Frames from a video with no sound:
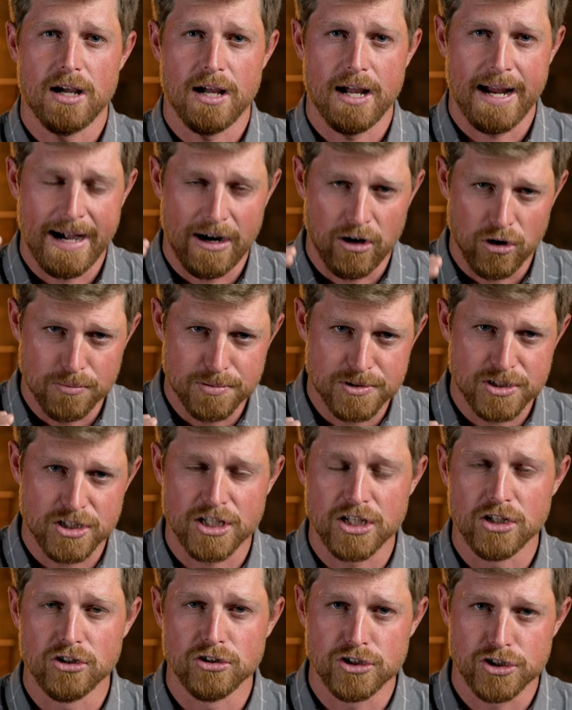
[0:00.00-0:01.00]
Arabs to
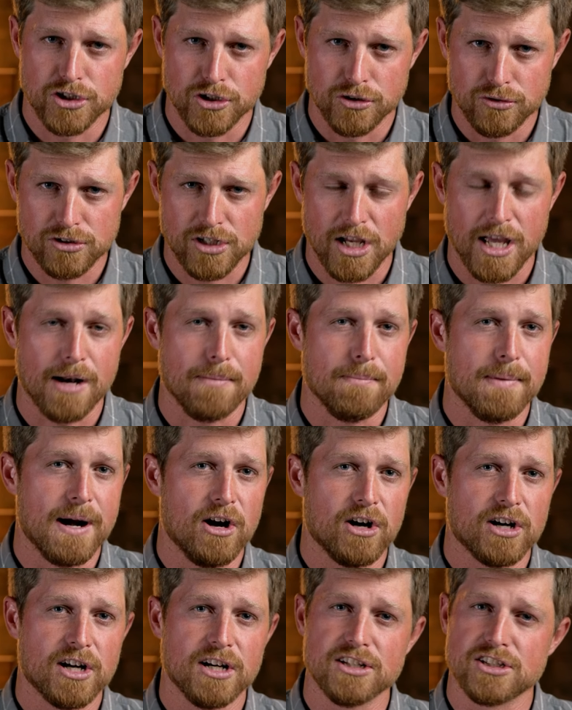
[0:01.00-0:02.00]
kill Jews, and
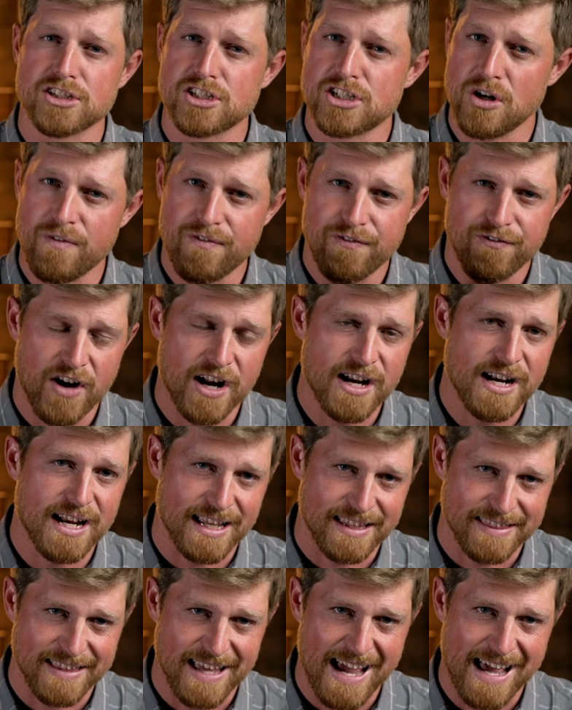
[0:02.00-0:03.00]
America is still
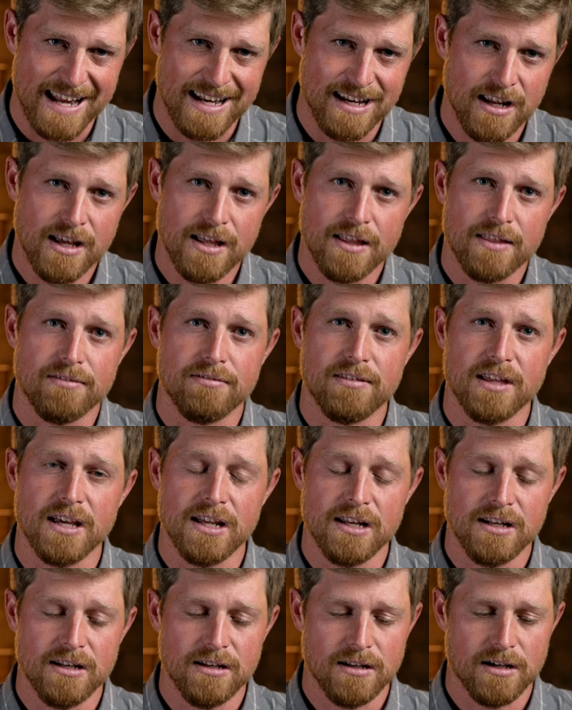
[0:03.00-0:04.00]
funding that,
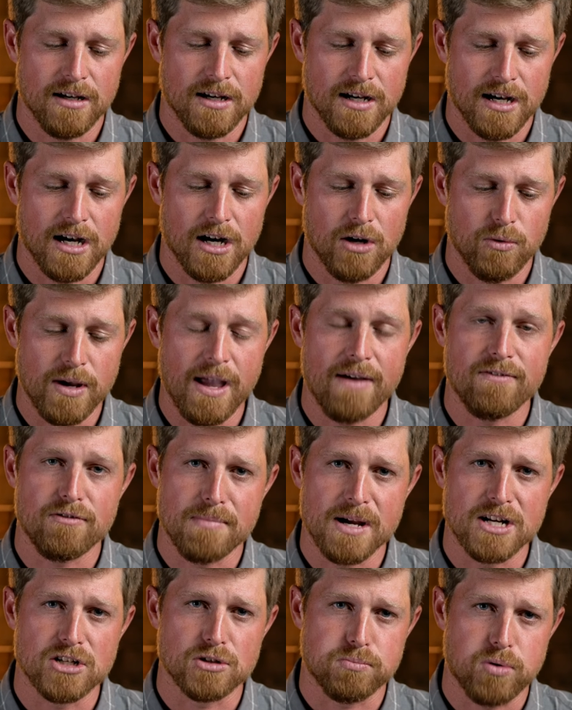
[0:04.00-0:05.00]
then we have a
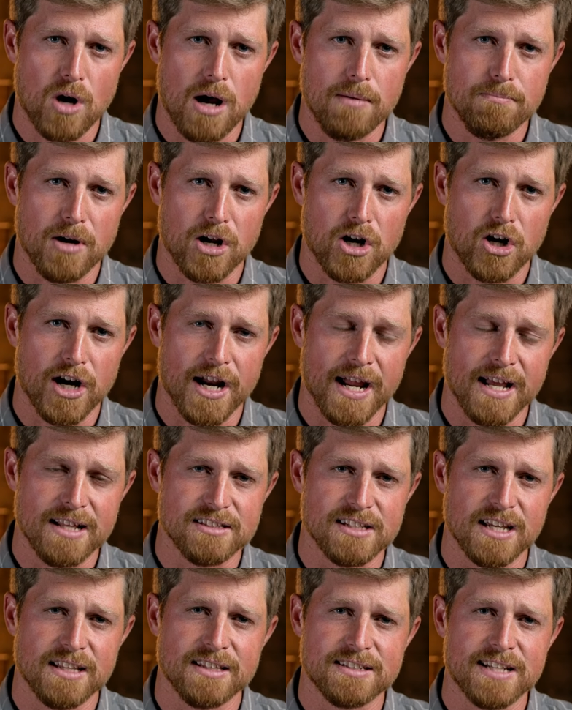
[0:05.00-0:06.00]
major problem on our
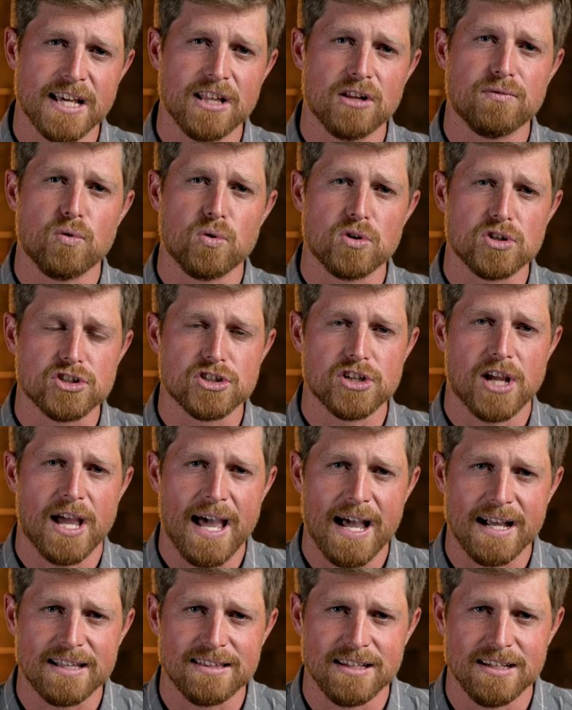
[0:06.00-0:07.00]
hands, and the Taylor Force
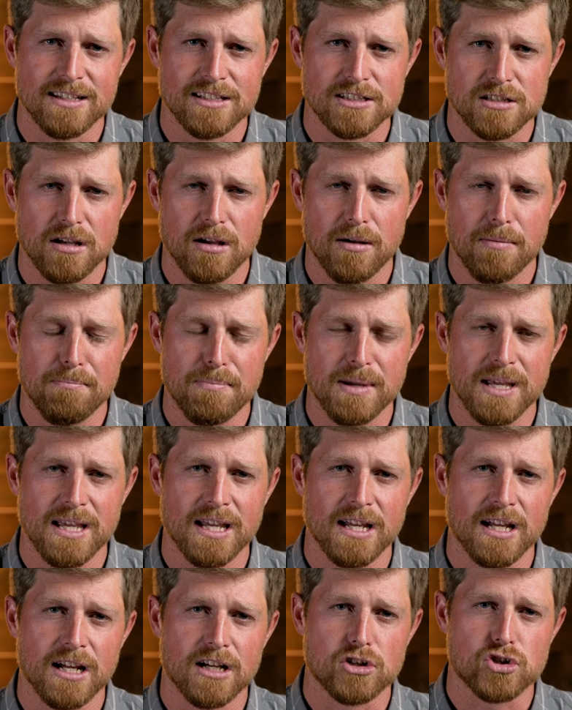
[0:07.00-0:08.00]
Act is
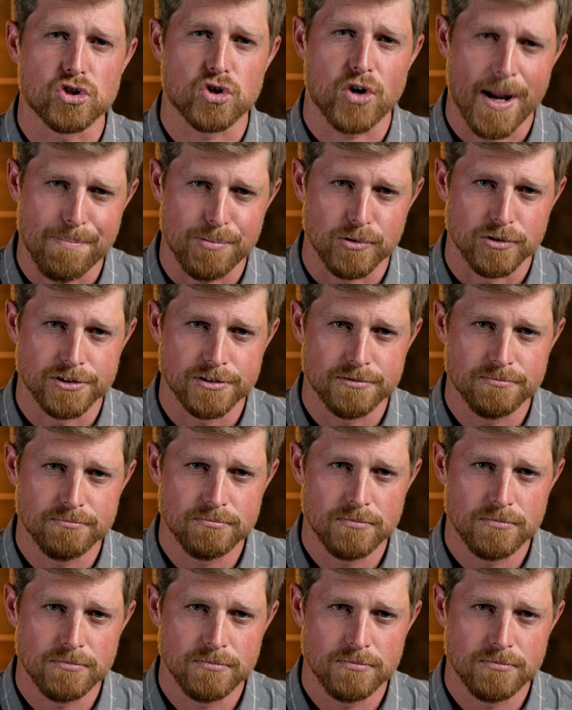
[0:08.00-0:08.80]
being trampled.